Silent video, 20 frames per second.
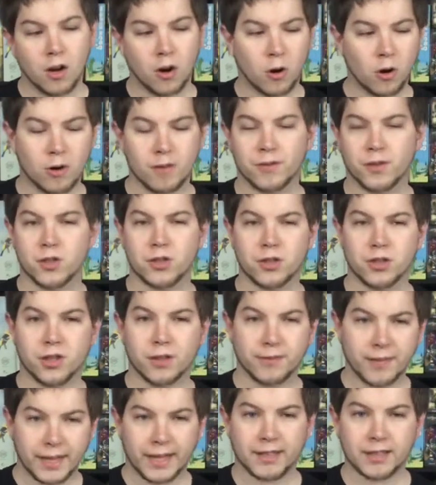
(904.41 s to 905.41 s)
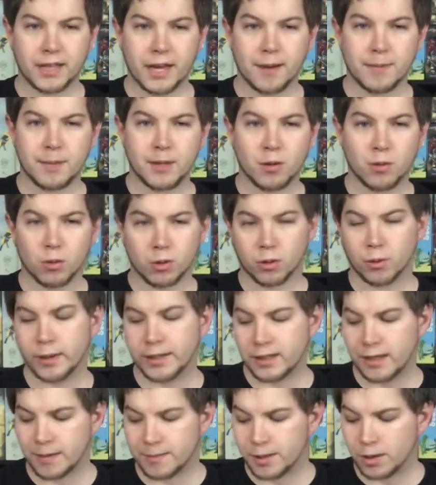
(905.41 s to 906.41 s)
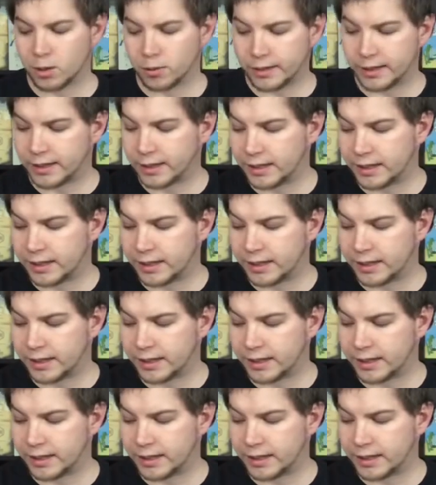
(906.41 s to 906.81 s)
our version of Kingdomino or Queendomino